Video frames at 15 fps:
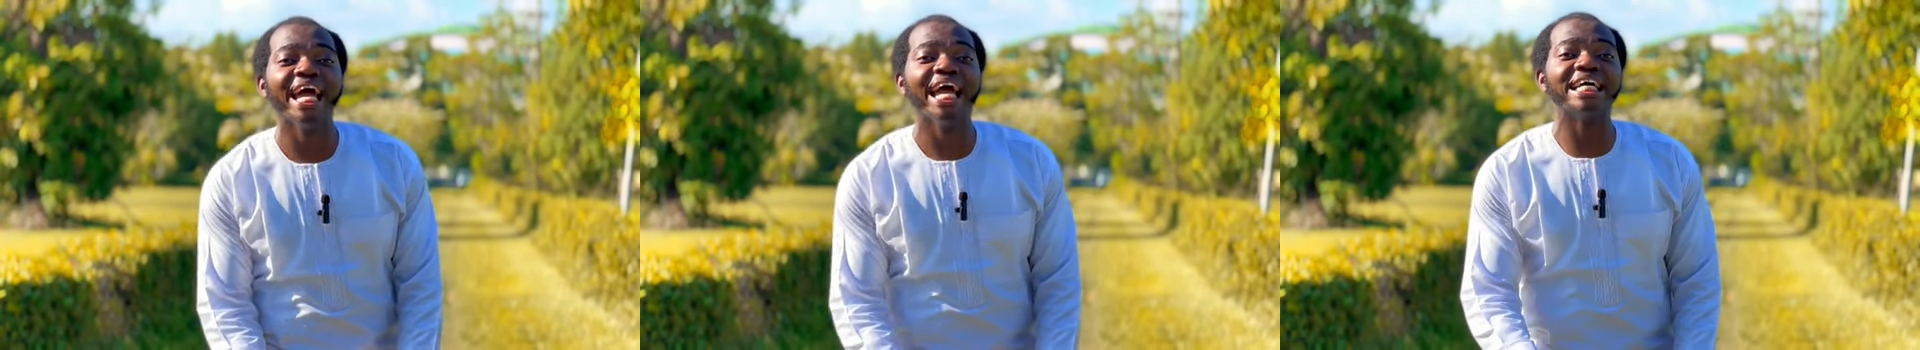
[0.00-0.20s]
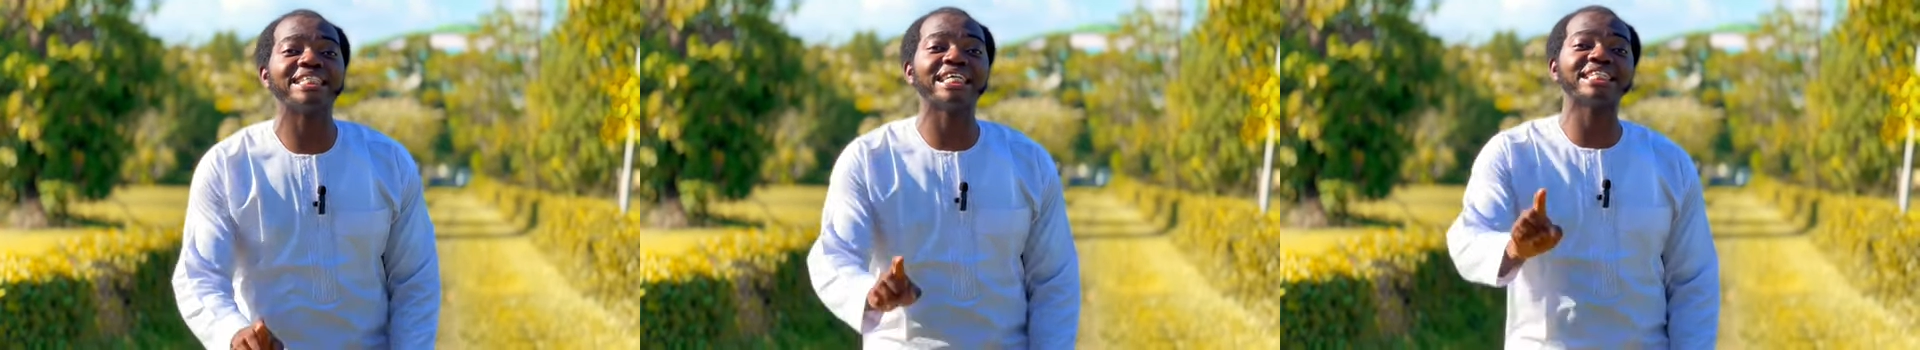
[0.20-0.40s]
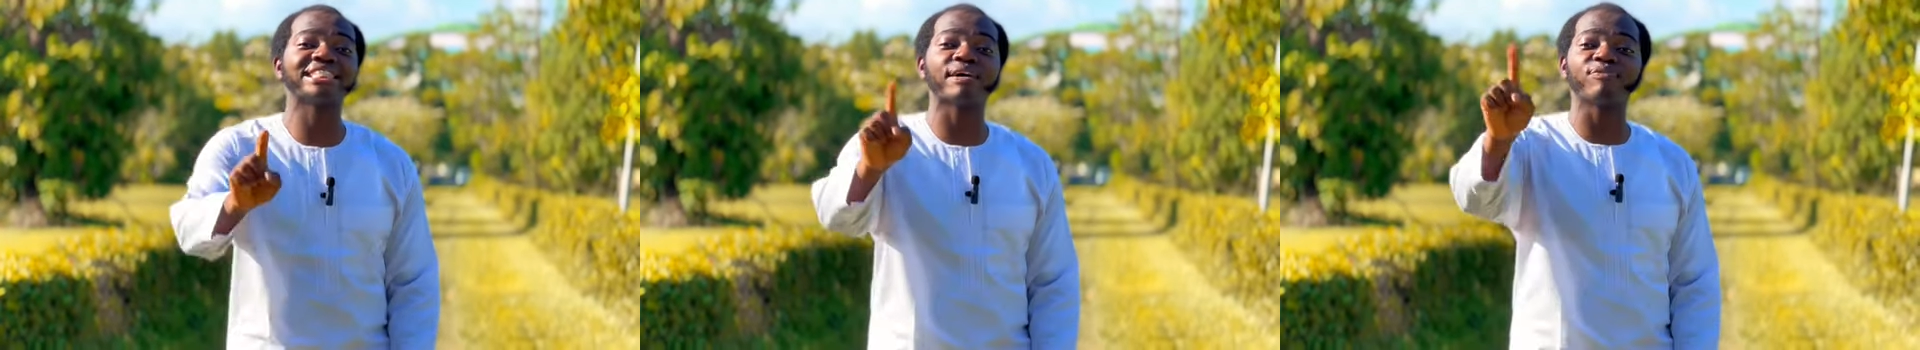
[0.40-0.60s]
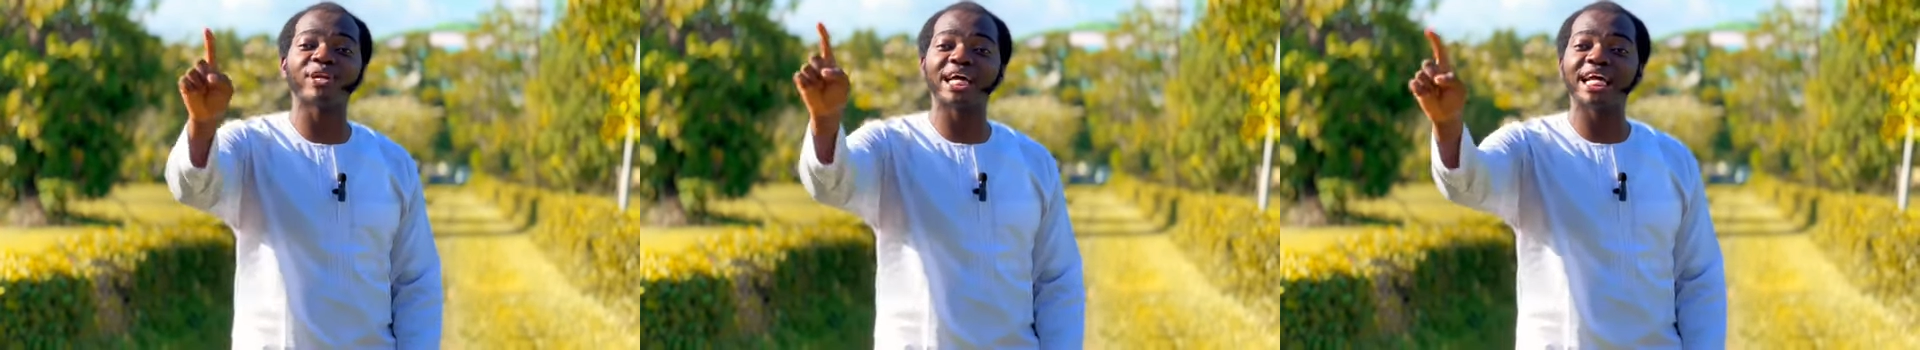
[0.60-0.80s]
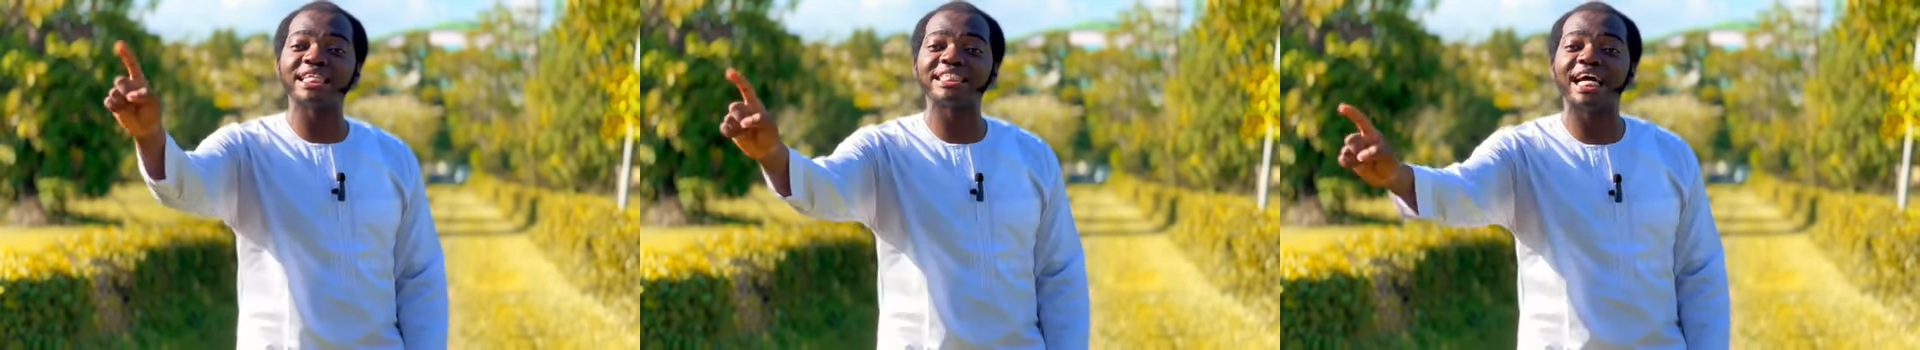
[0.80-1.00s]
a thousand shall fall
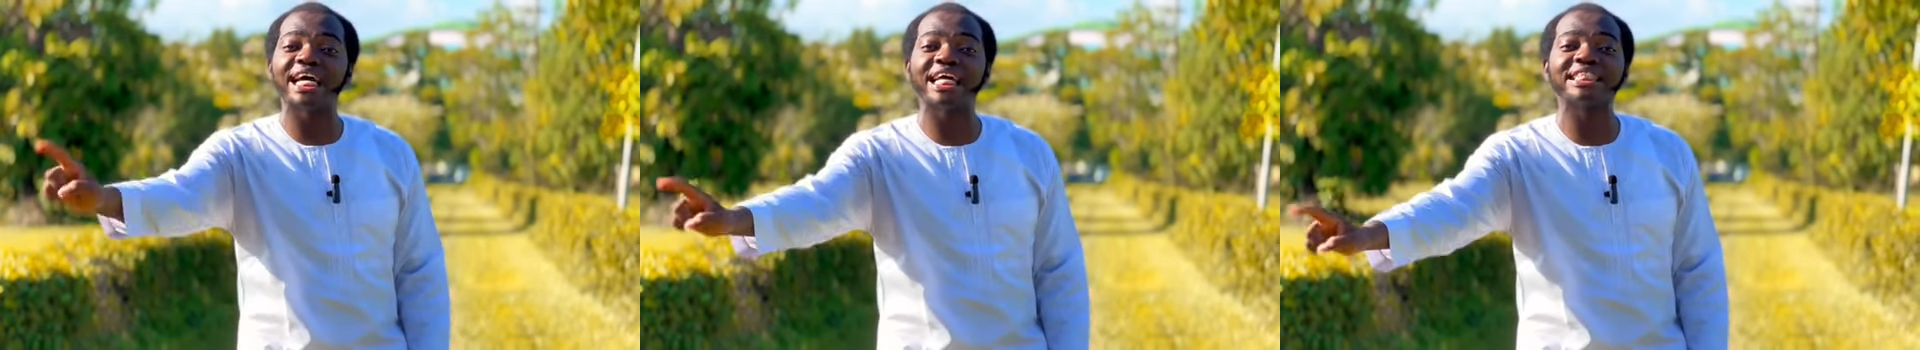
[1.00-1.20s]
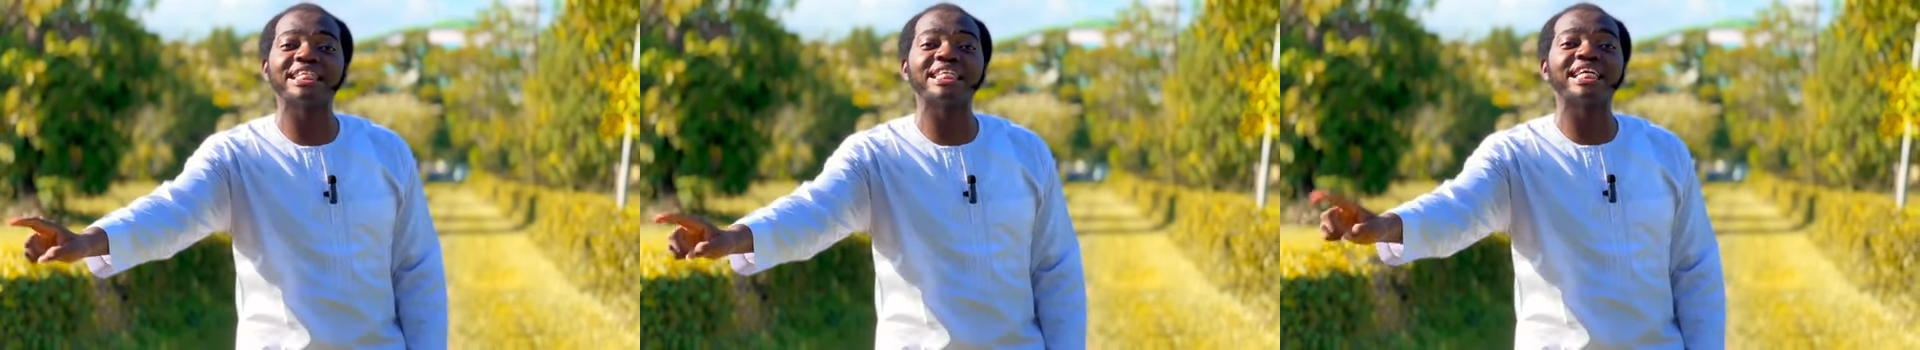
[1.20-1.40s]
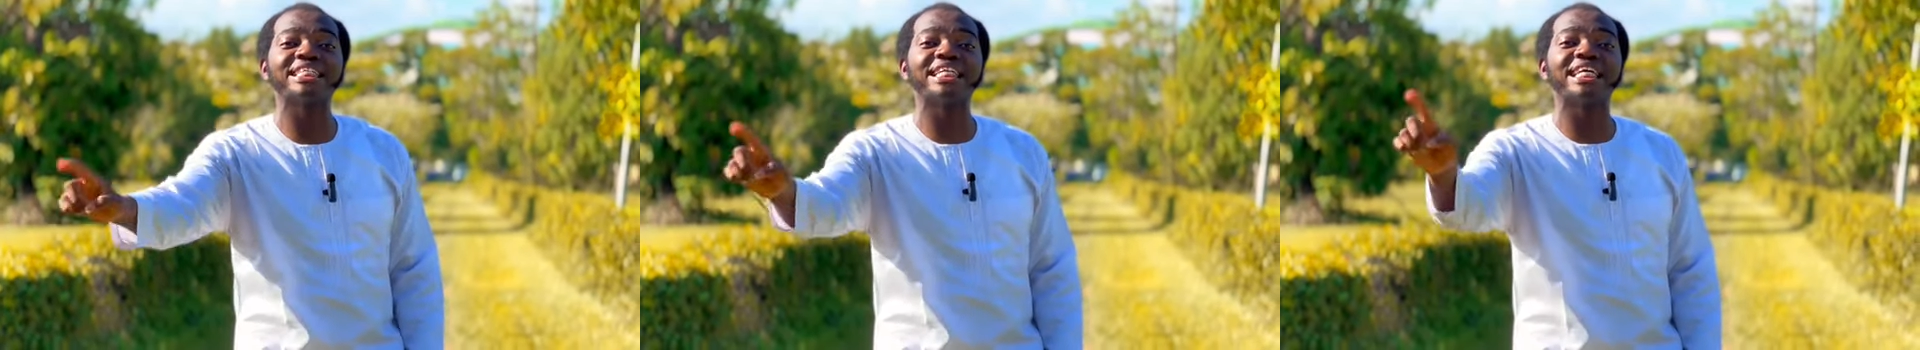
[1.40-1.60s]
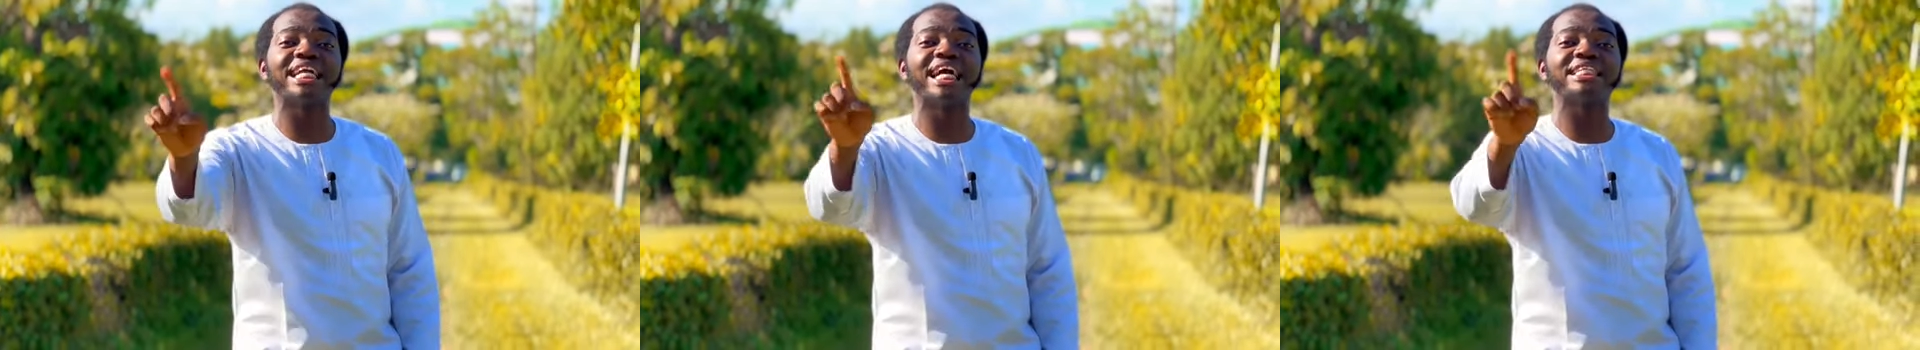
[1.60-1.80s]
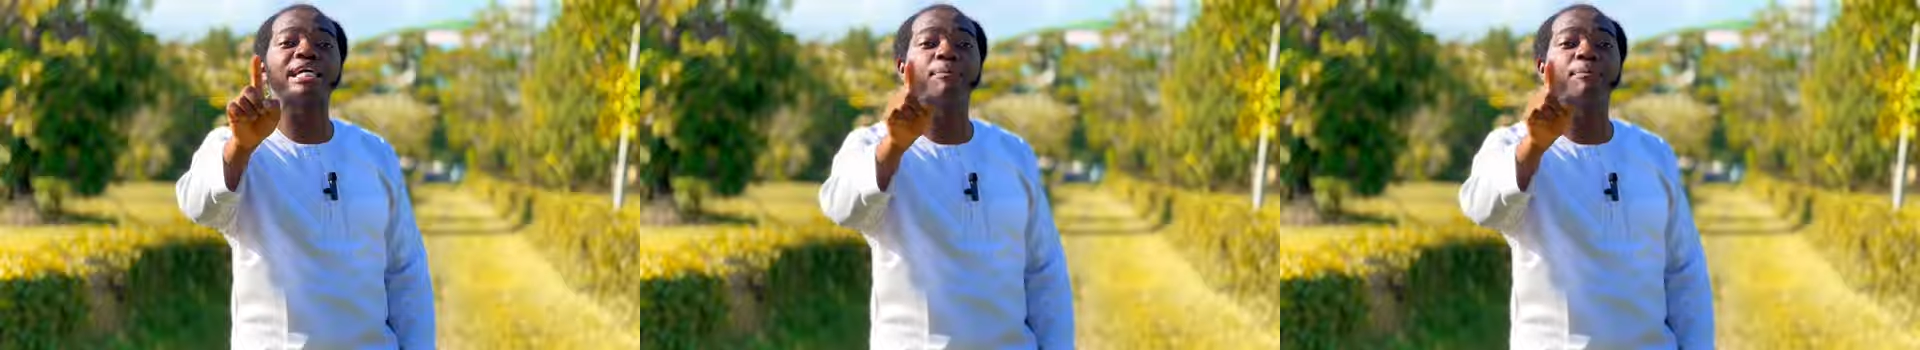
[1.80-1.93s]
at the side and 10,000 at the right